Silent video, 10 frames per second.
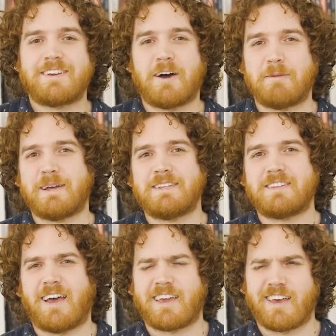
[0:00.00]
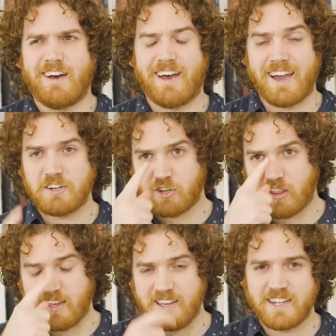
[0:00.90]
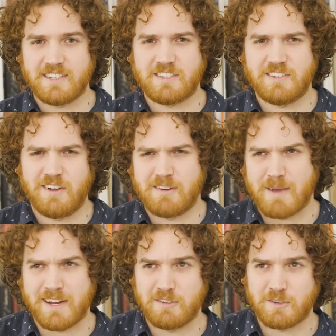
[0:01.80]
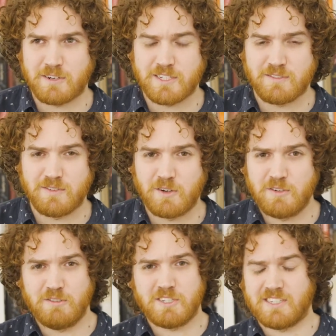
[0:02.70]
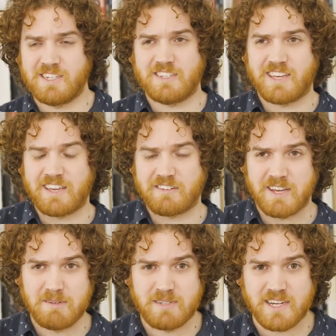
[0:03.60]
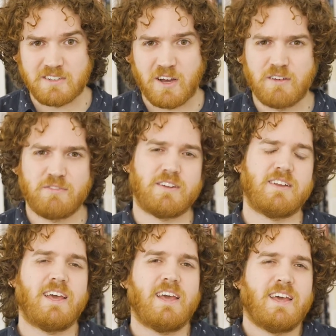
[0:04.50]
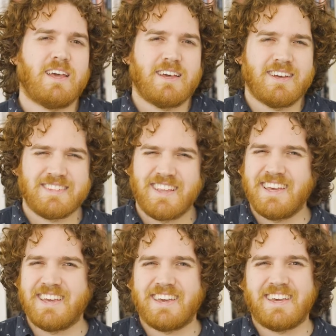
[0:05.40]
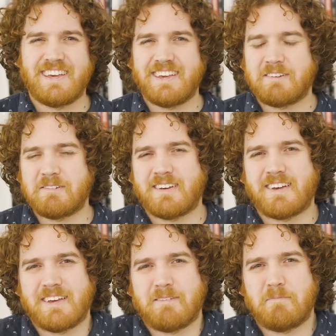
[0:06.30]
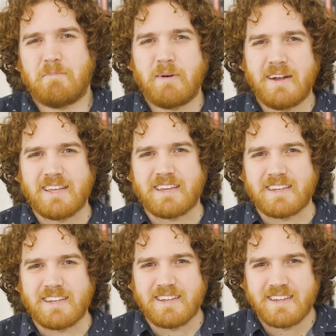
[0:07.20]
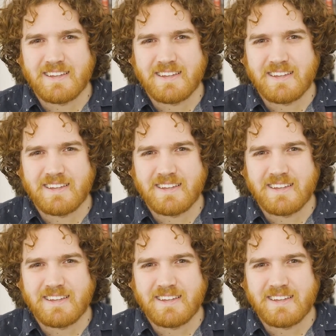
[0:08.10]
comments like, actually, it's not mandatory to vote, you just need to get your name ticked off. And it's like, buddy,